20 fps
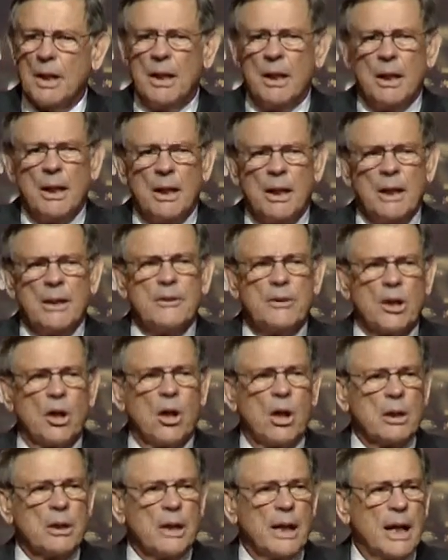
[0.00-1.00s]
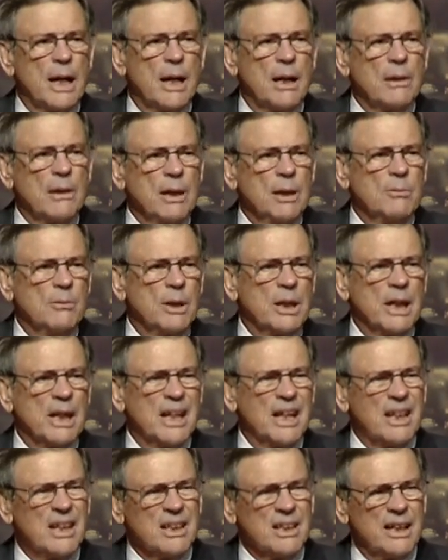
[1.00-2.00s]
He thought now he would
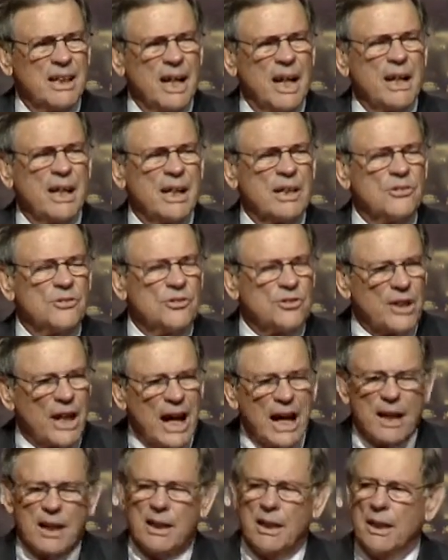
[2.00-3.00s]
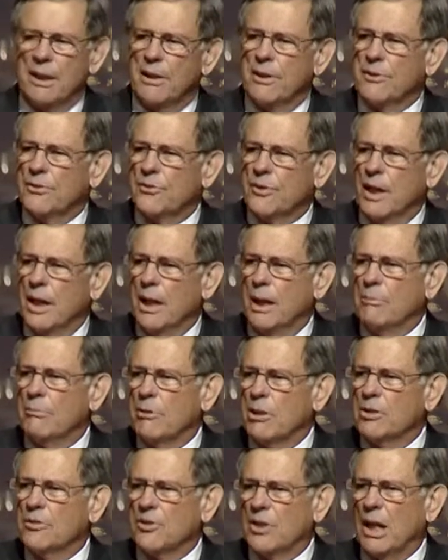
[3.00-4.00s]
get exactly the same
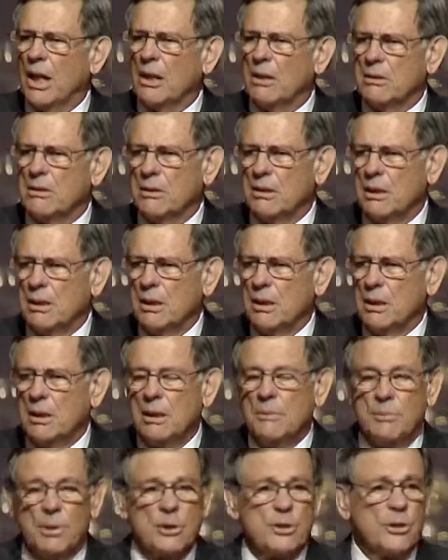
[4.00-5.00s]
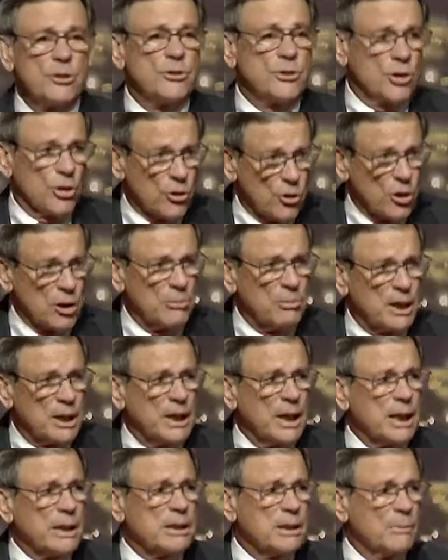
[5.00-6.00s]
result, but the jury would
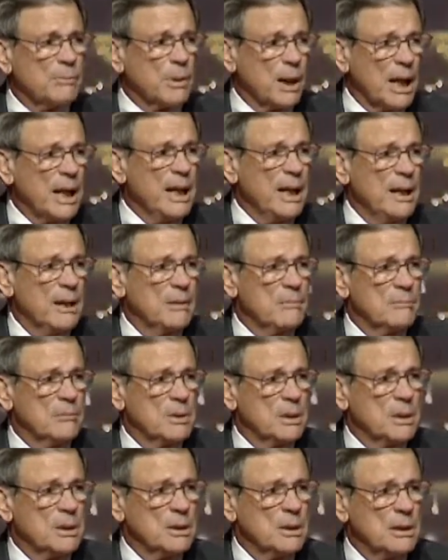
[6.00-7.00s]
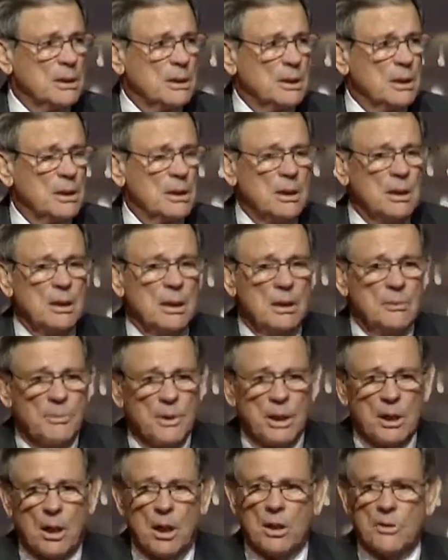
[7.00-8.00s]
get the blame
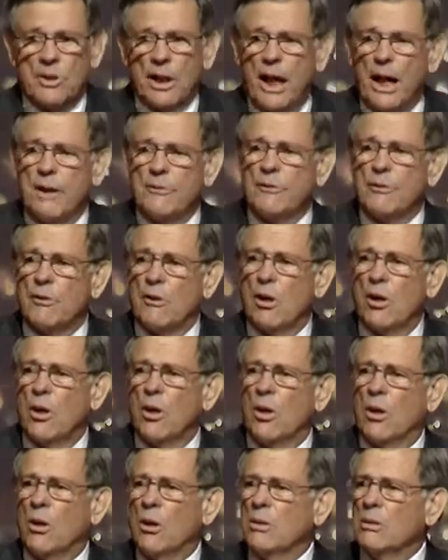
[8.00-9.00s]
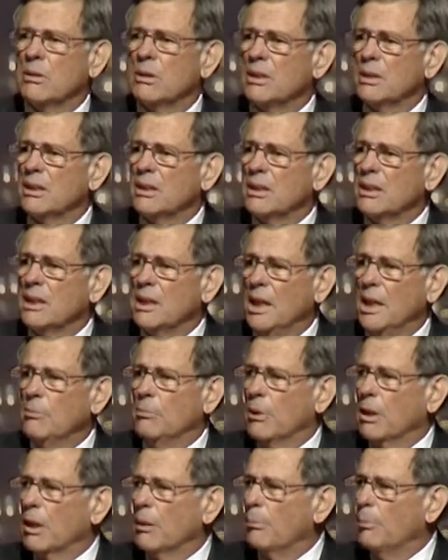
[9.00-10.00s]
because, after all, he
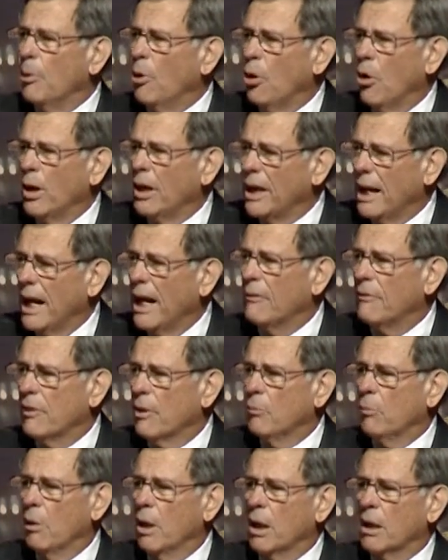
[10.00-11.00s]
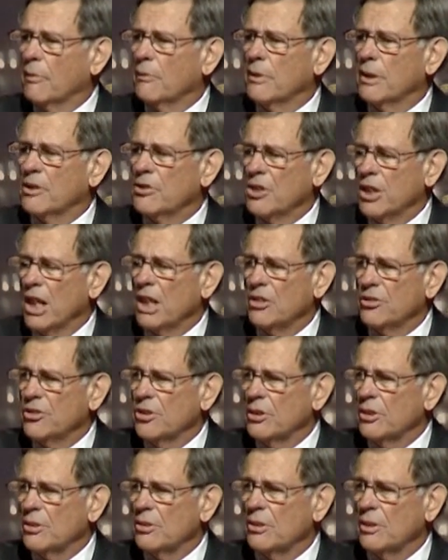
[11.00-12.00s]
would appoint every one of the
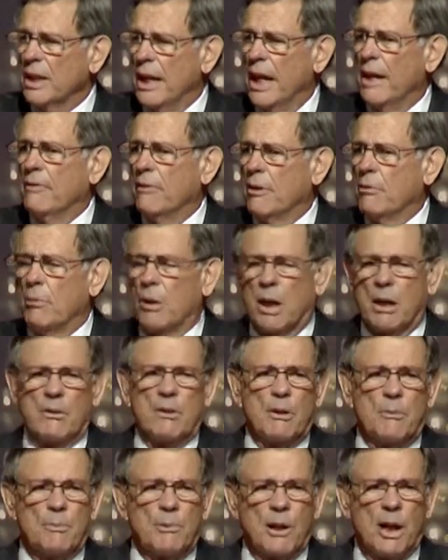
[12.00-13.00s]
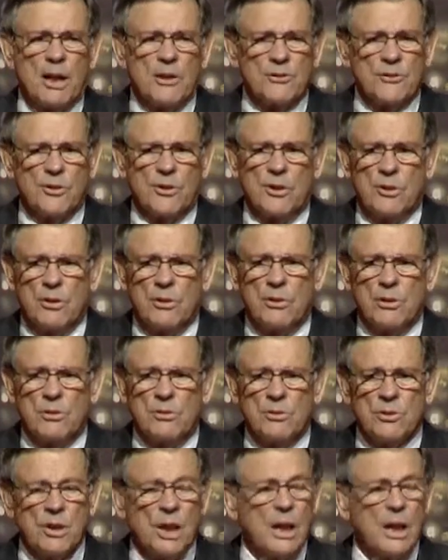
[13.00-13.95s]
judges, every one of the prosecutors,